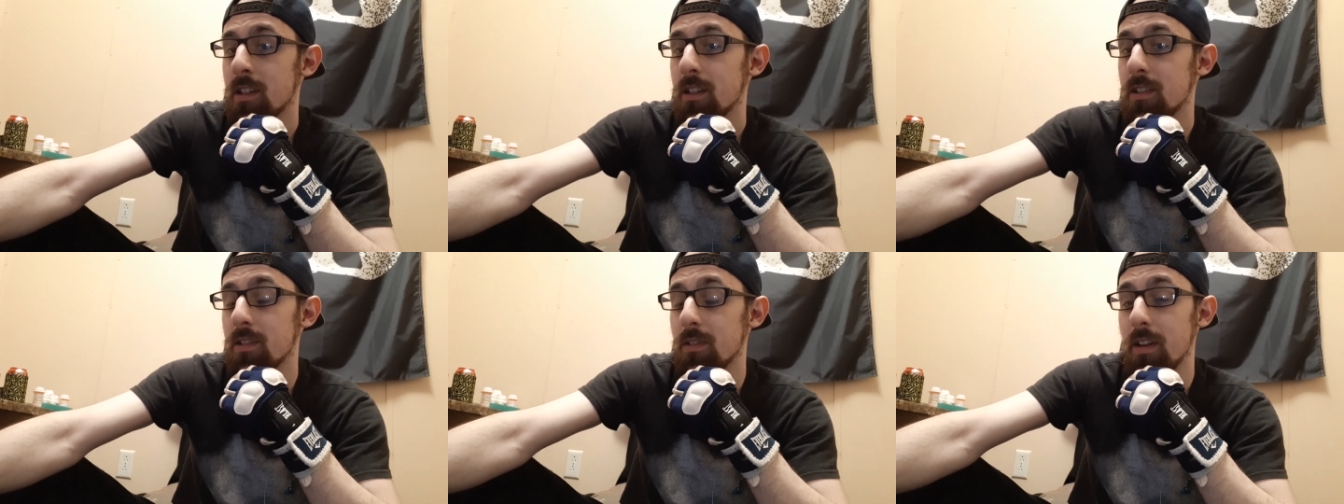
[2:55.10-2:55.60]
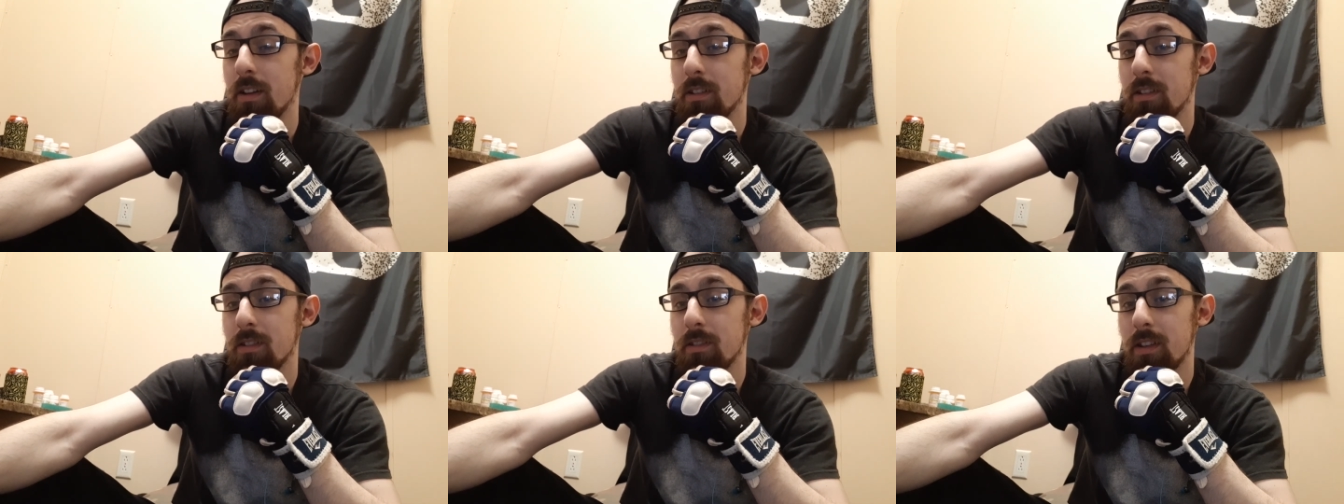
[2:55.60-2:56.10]
So all in
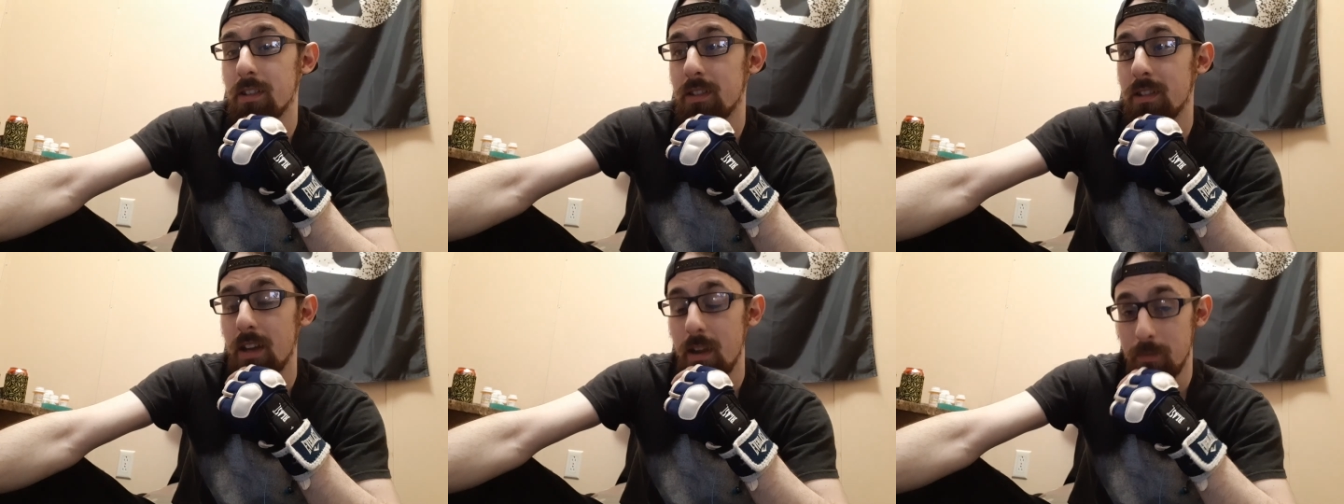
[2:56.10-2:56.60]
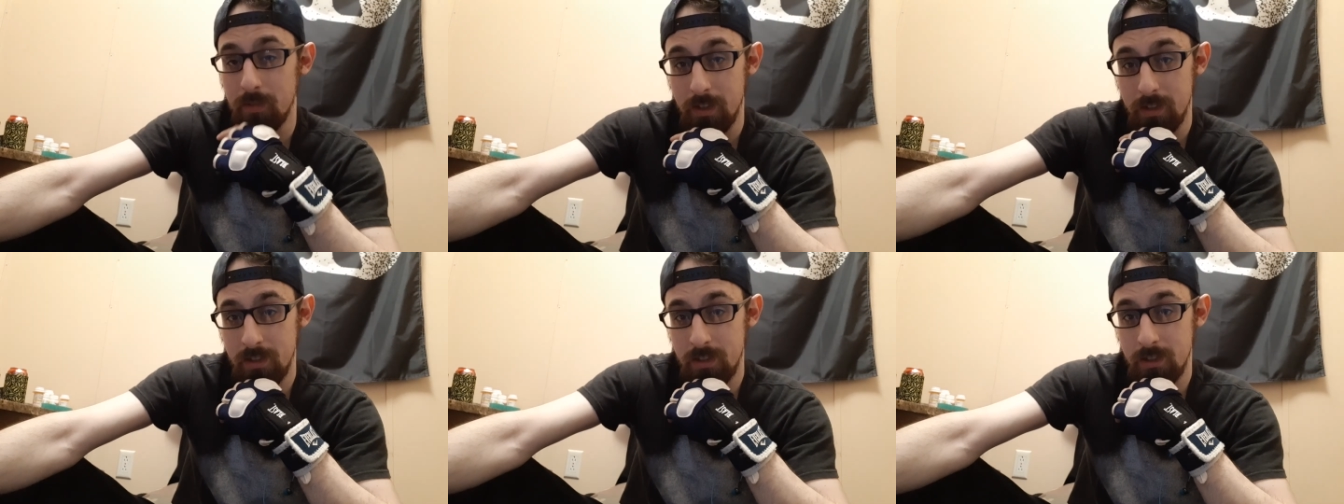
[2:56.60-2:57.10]
all, it gets an A
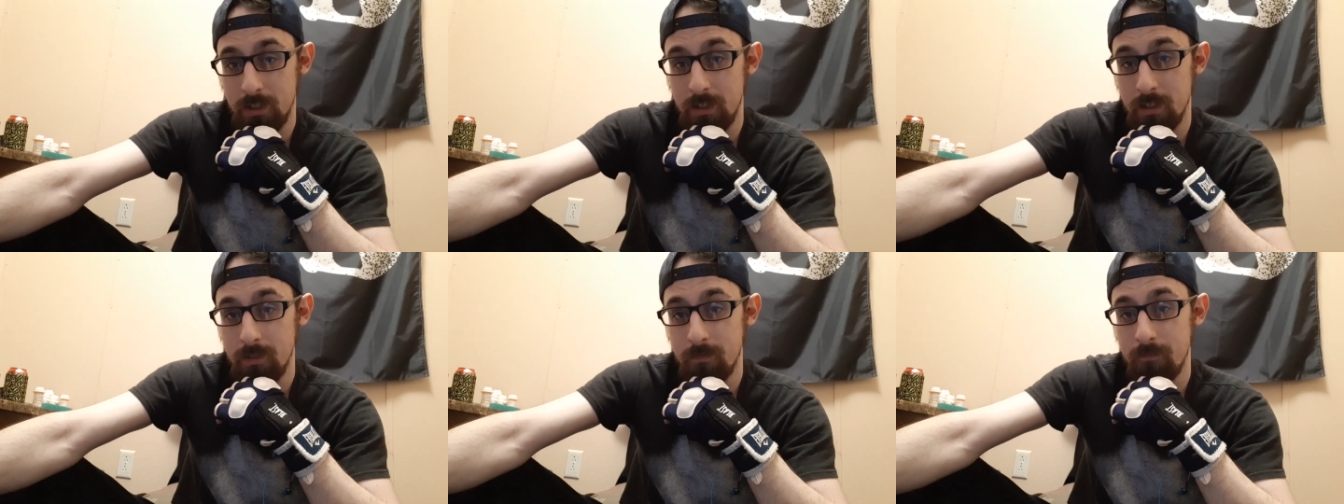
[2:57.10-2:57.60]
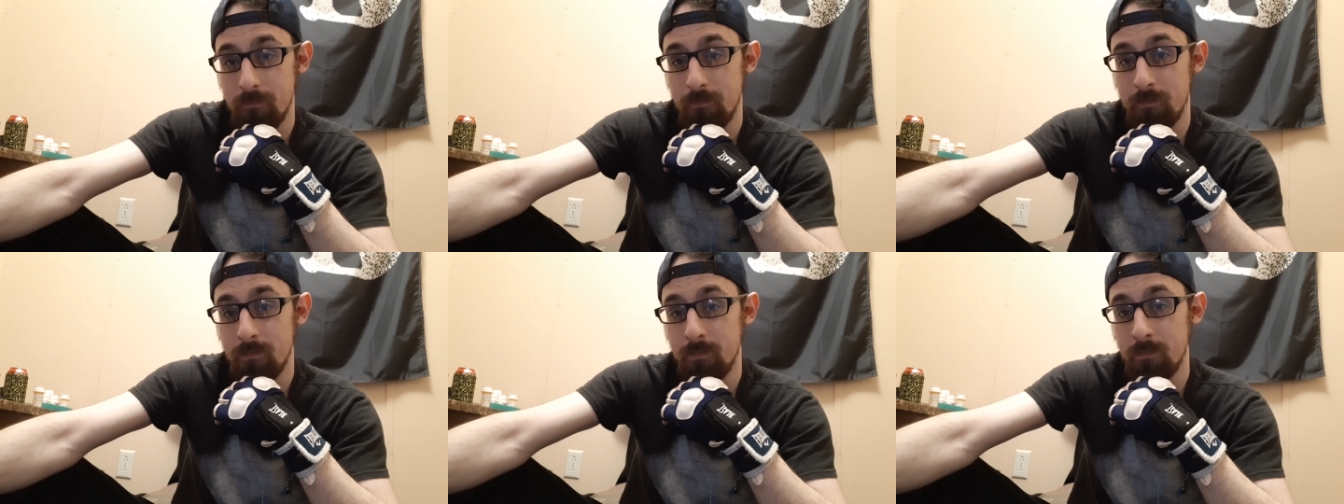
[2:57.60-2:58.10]
plus.
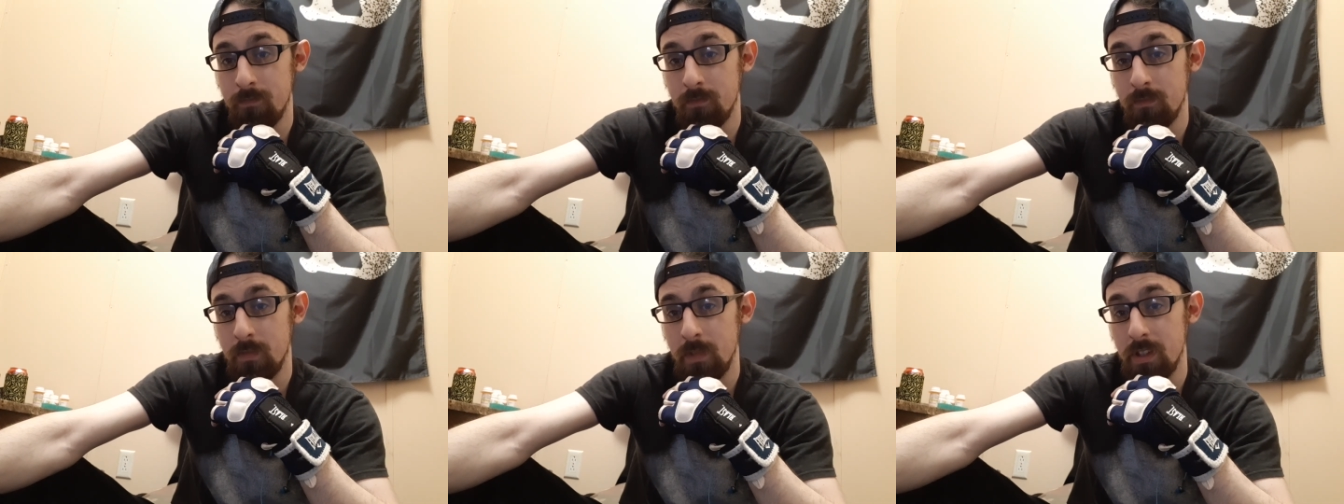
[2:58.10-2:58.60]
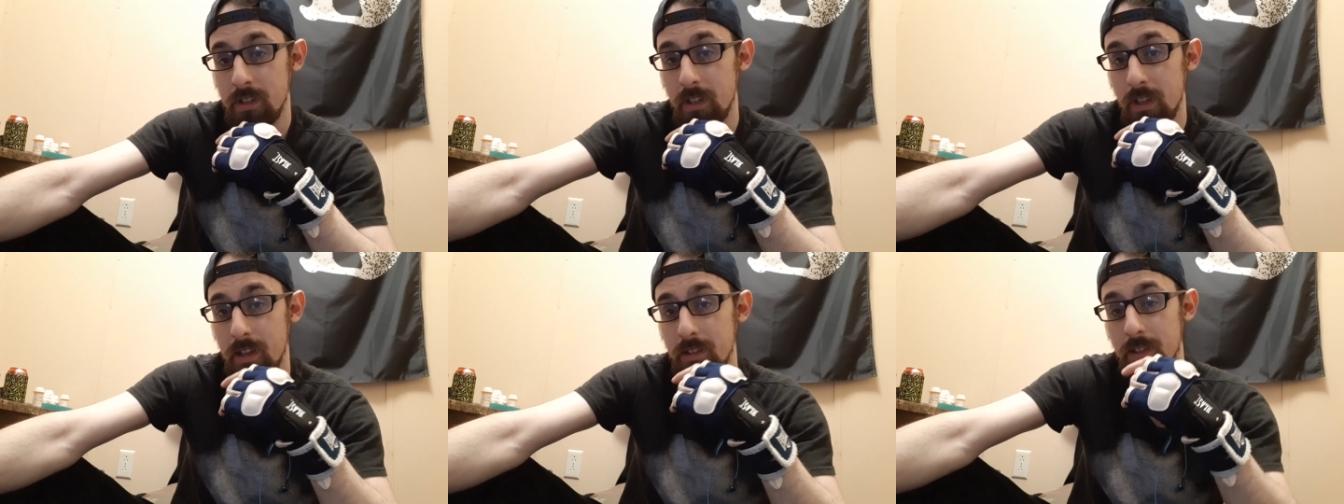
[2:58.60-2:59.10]
See
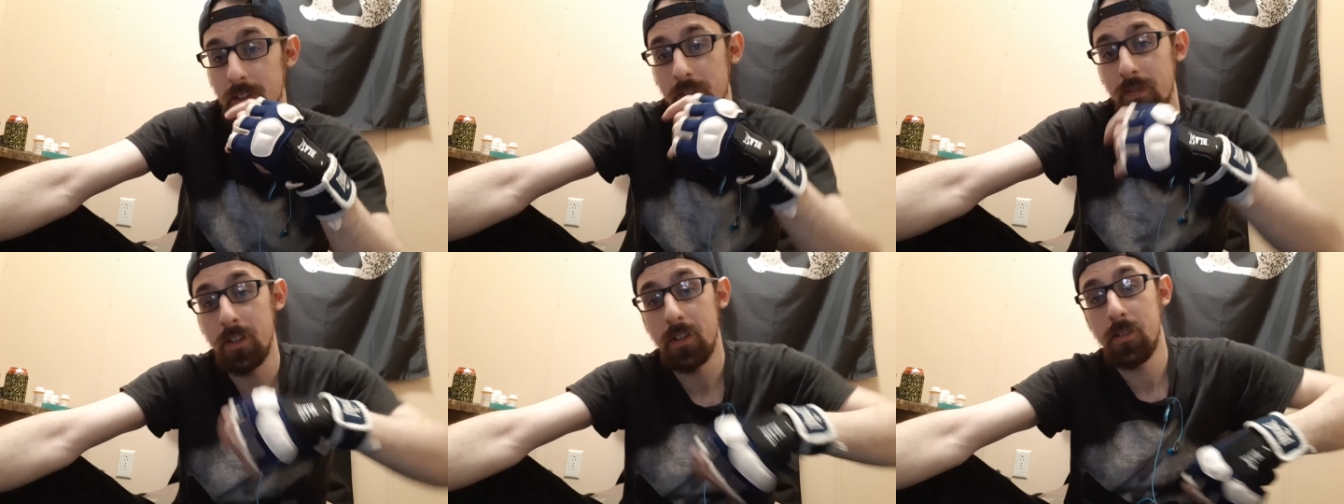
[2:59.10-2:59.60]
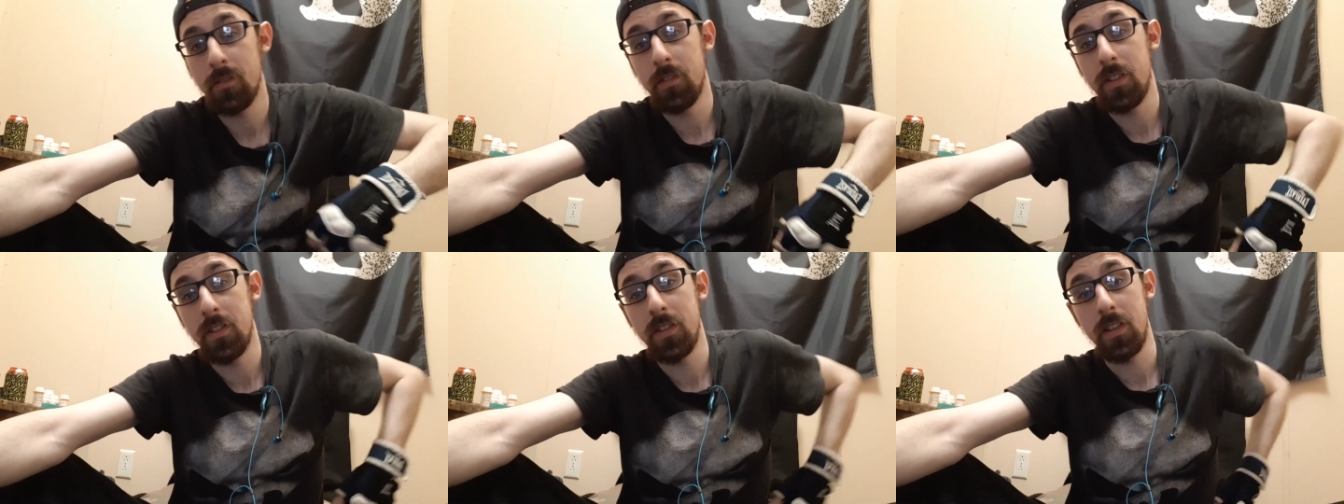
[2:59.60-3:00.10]
you guys in the next video.
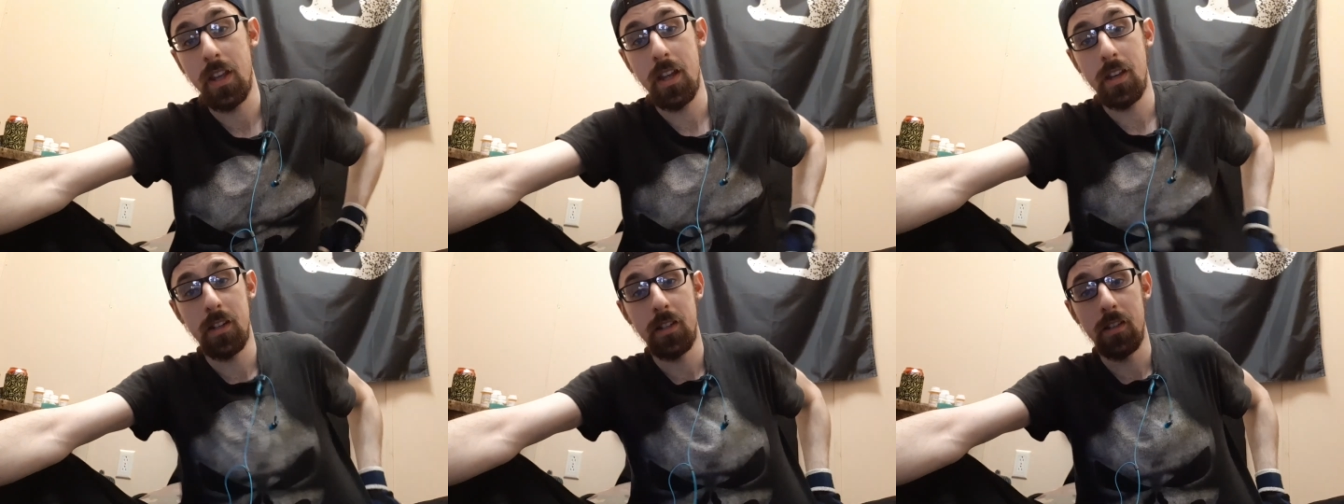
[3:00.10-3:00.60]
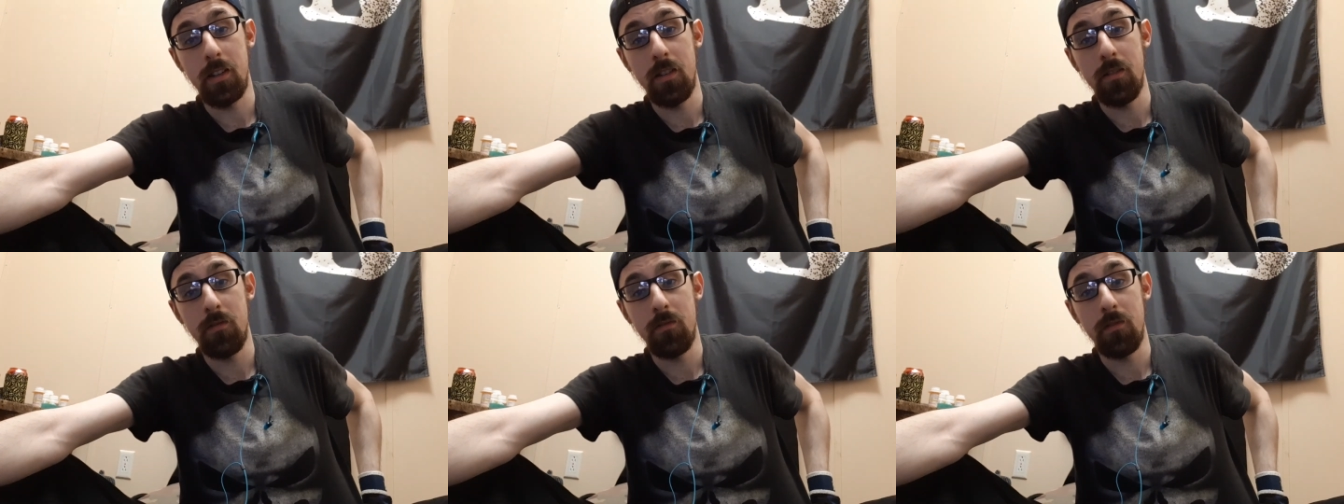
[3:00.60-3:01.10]
This is a
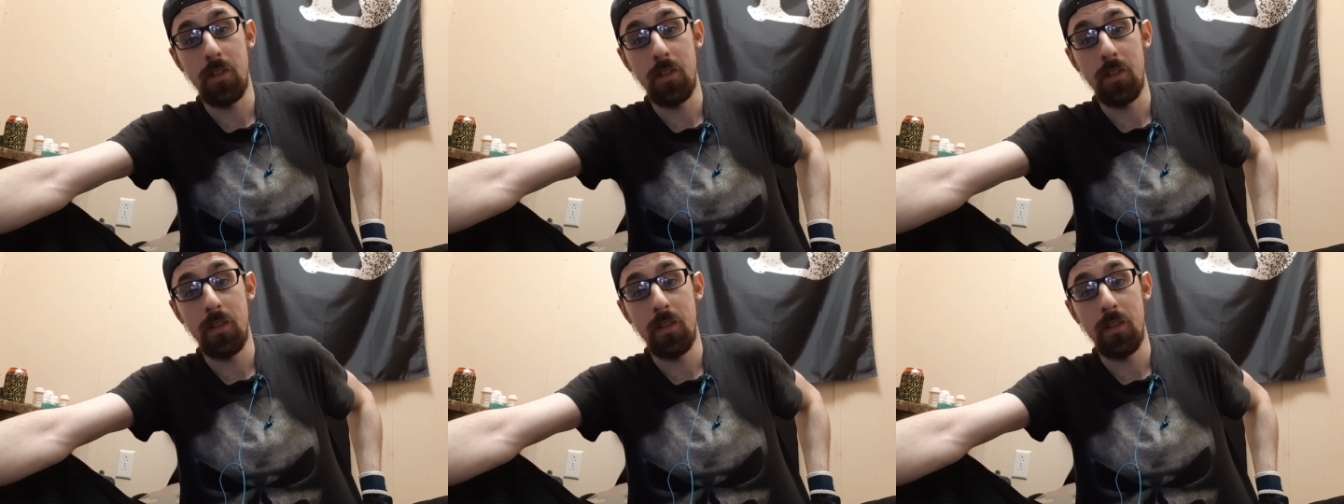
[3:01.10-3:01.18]
new